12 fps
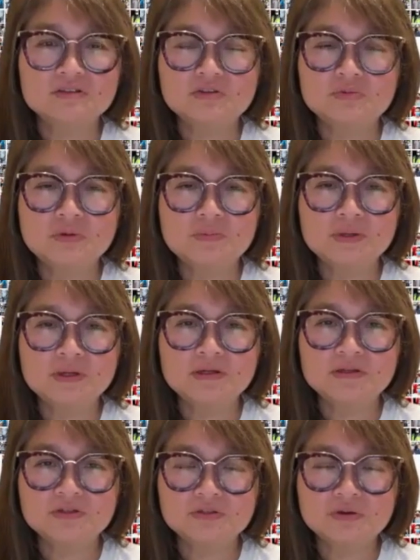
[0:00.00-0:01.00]
should we be
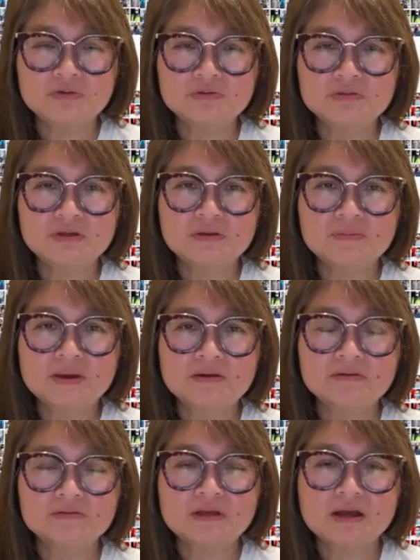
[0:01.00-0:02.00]
concerned
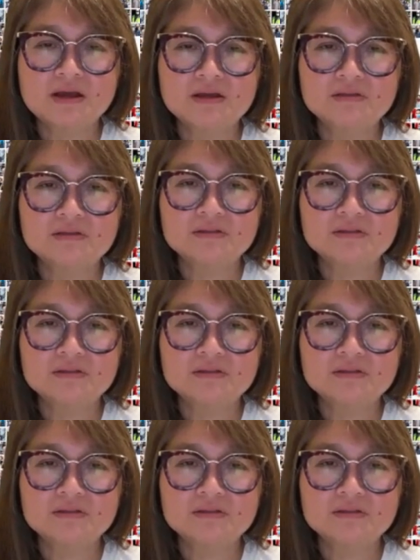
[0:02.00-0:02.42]
about that?